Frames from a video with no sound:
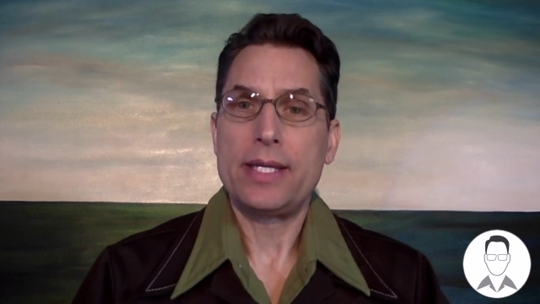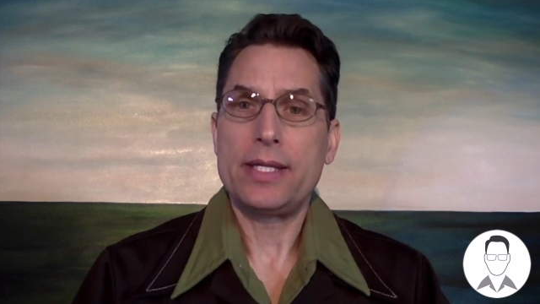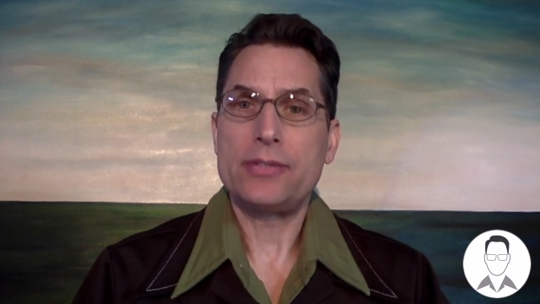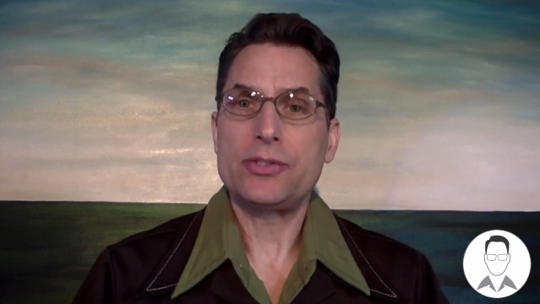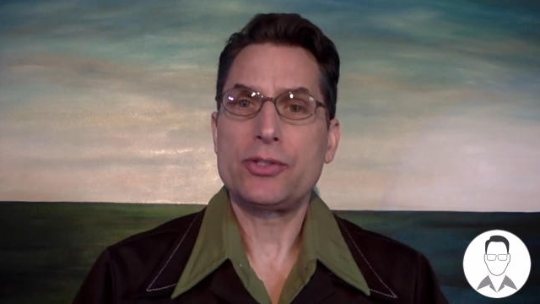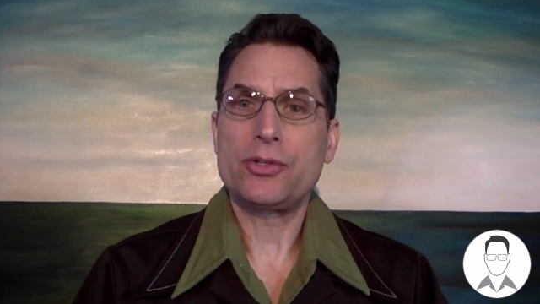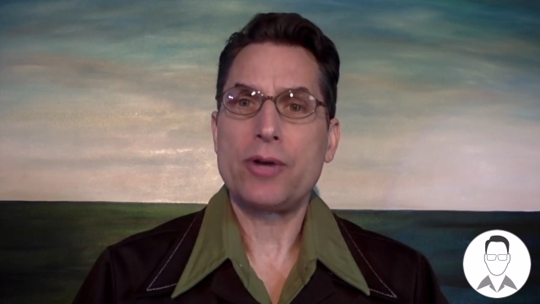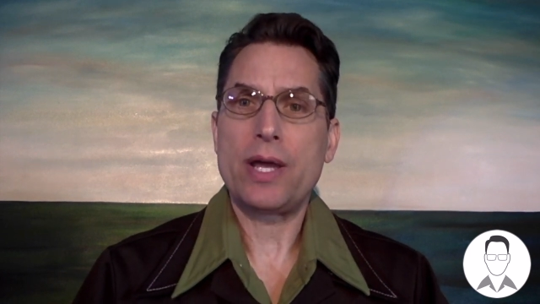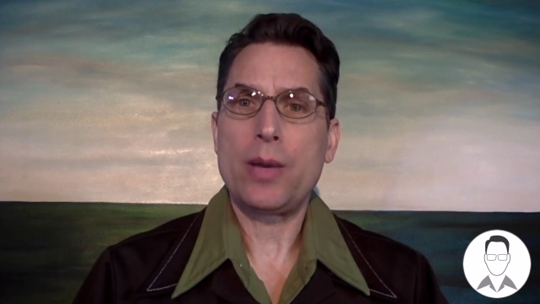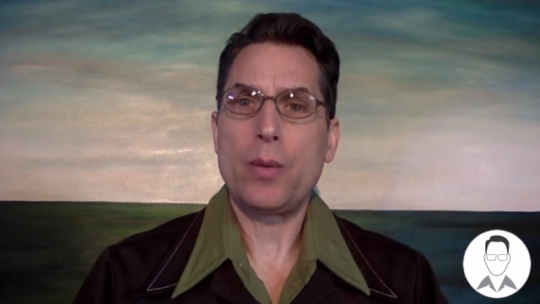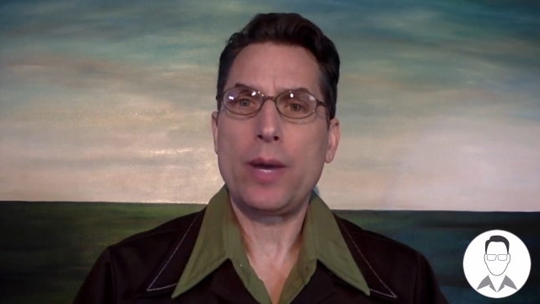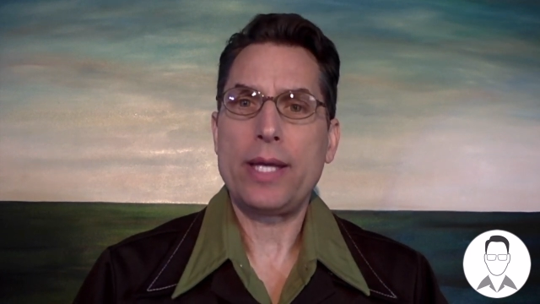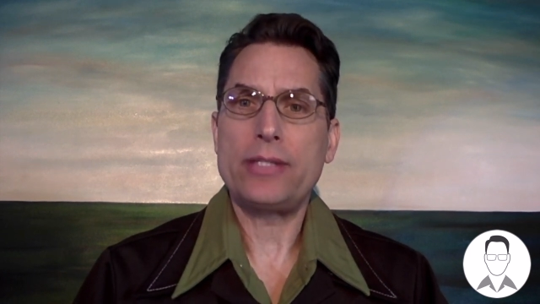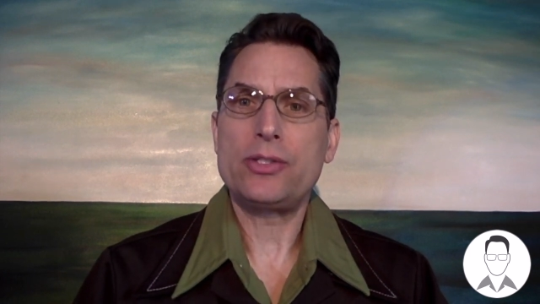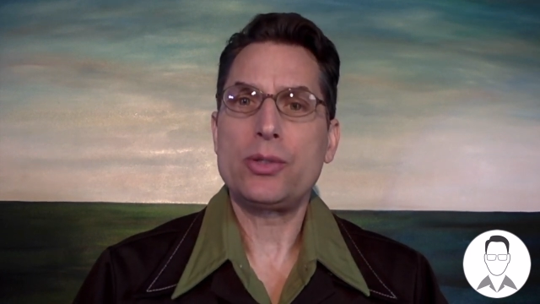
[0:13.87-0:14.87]
is a great
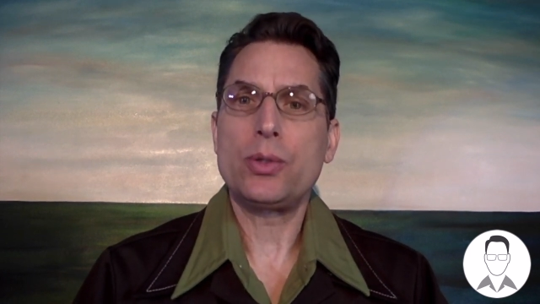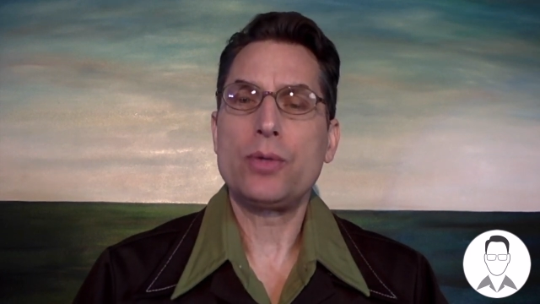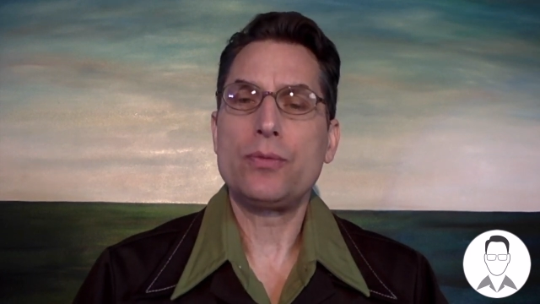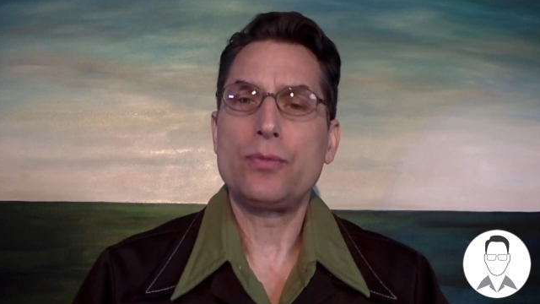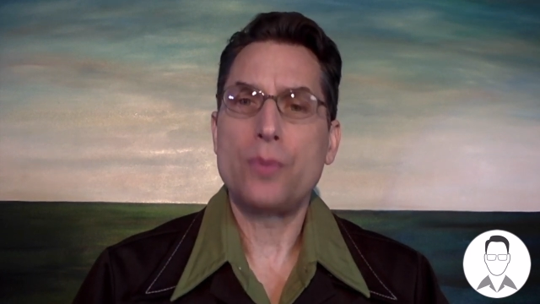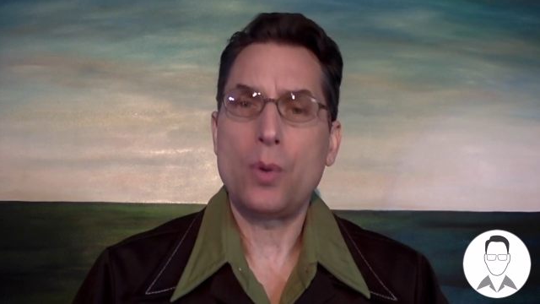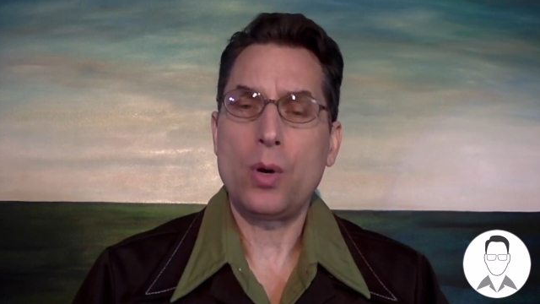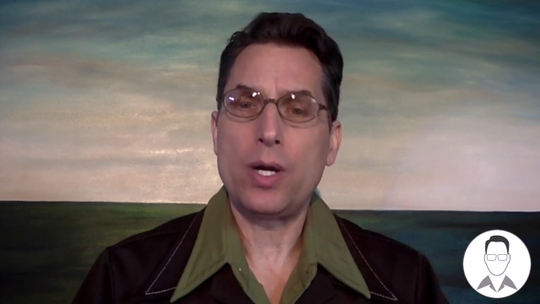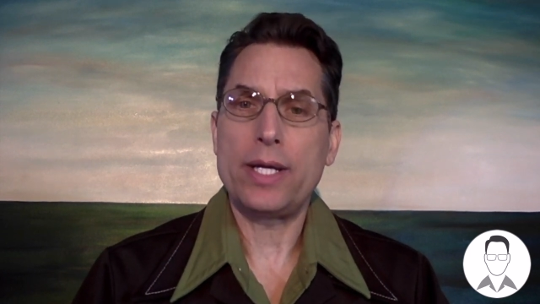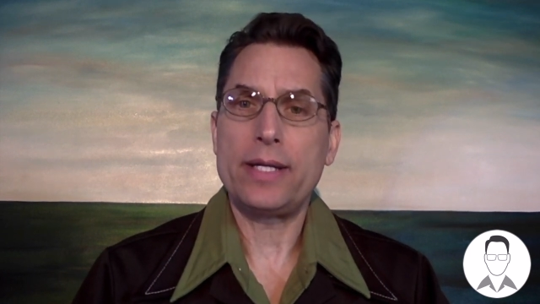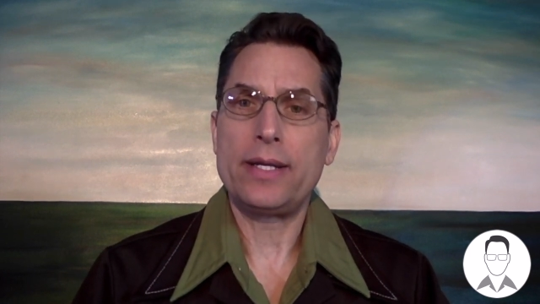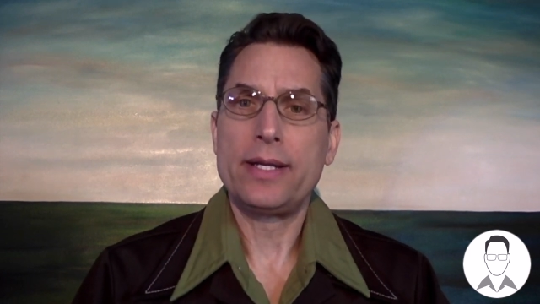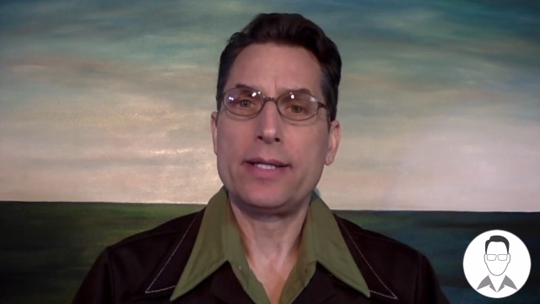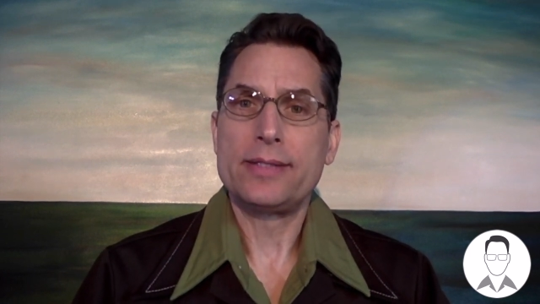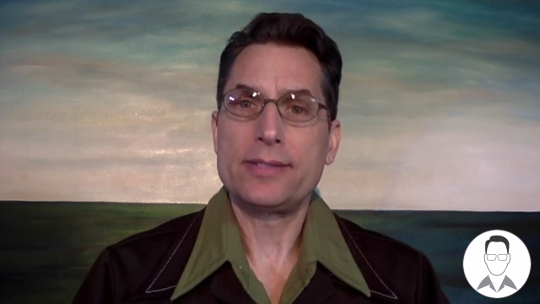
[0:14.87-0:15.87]
way to
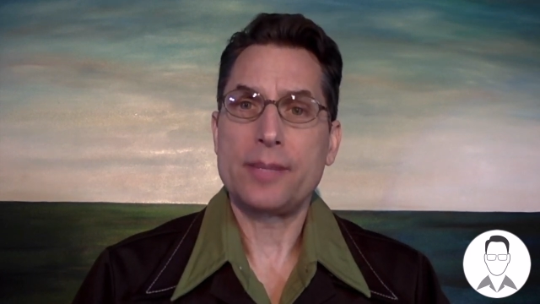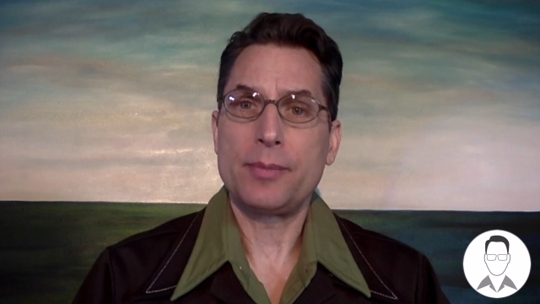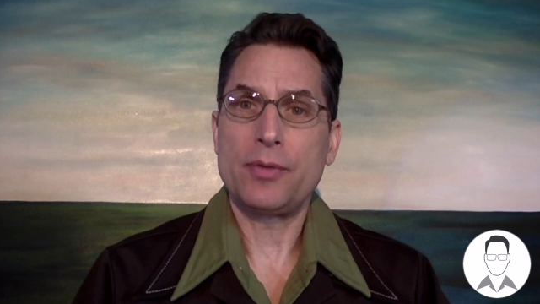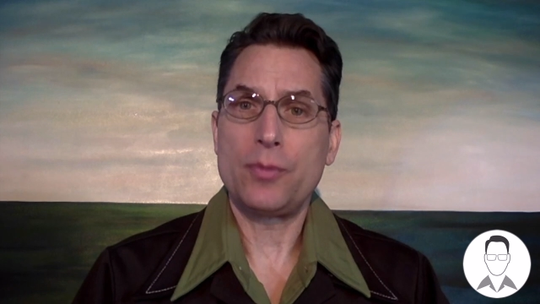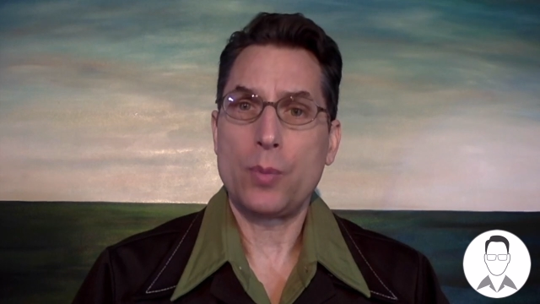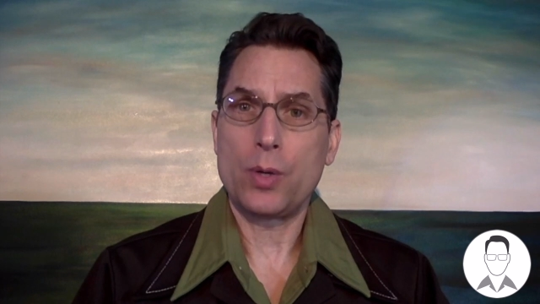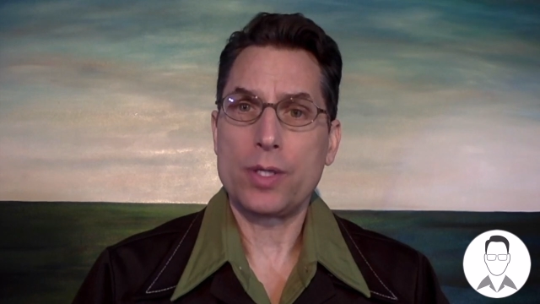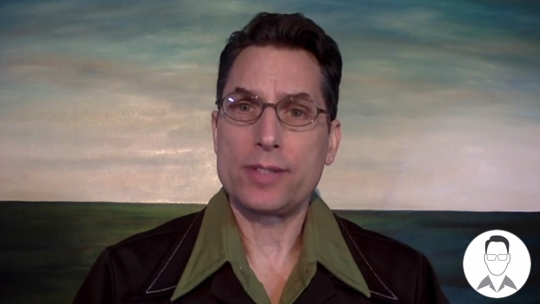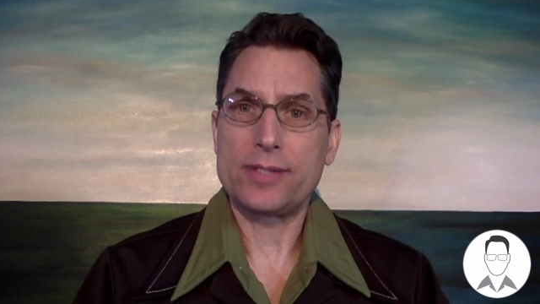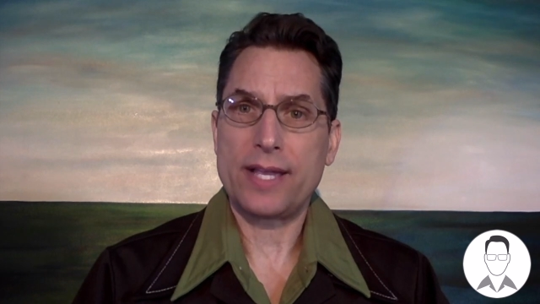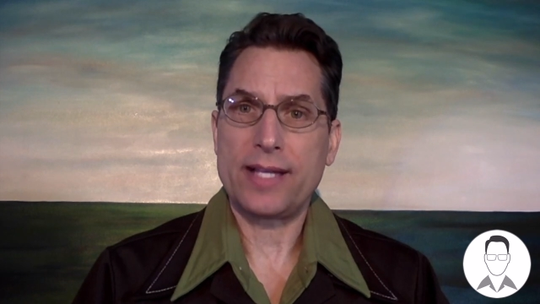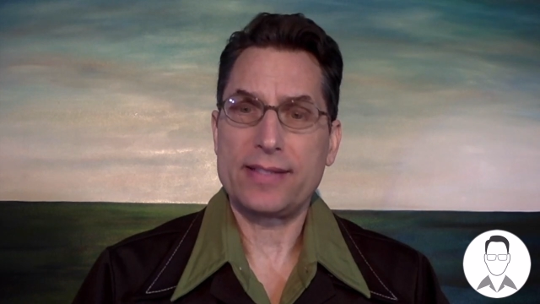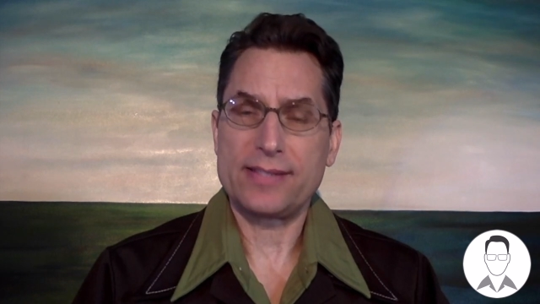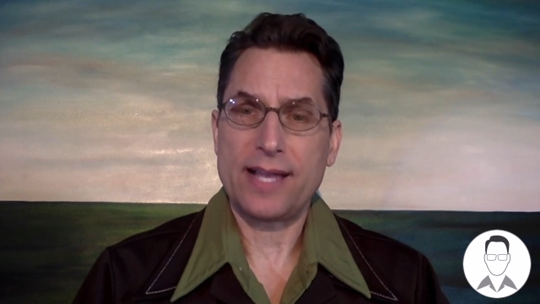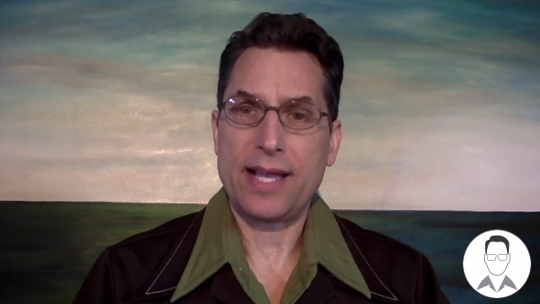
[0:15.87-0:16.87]
avoid some of work's
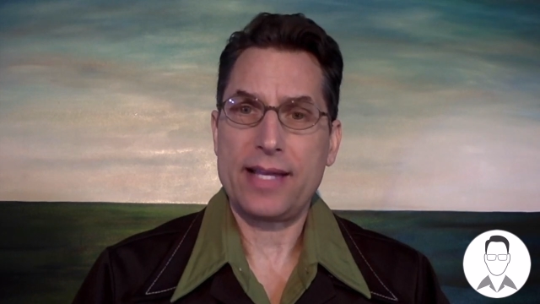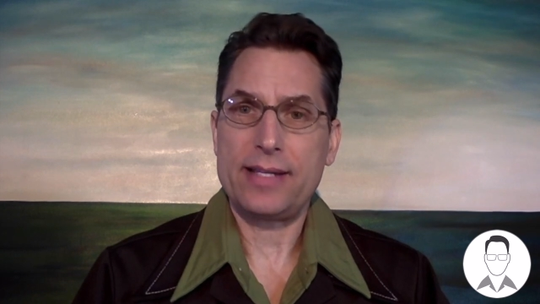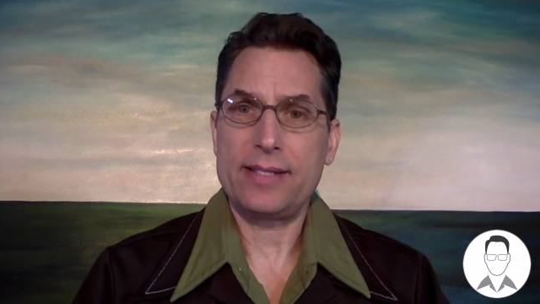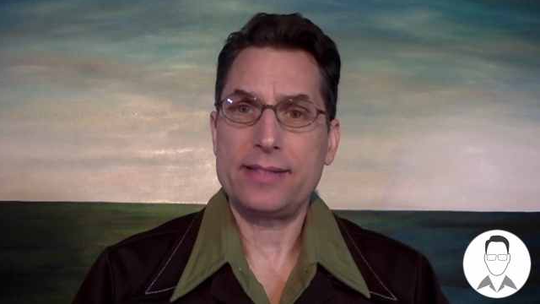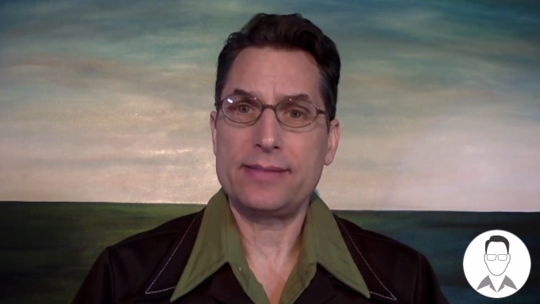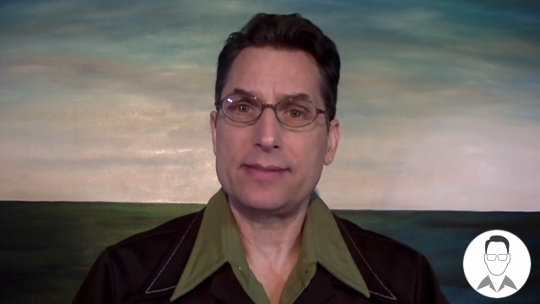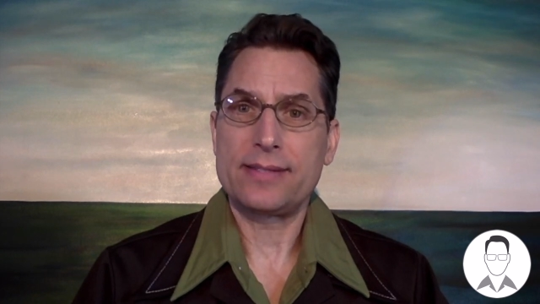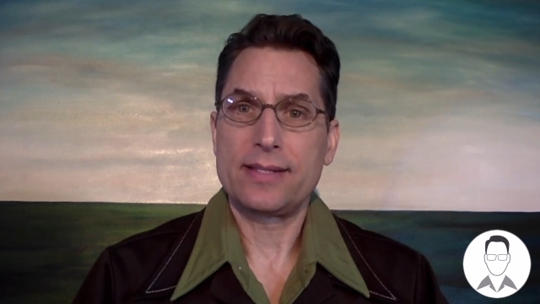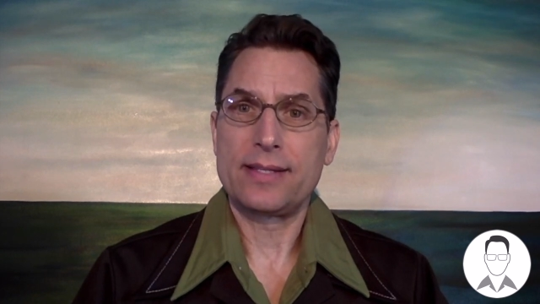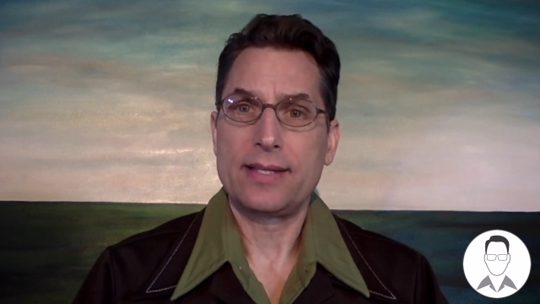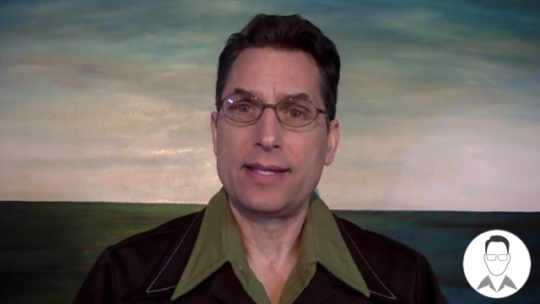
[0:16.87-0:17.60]
anxieties.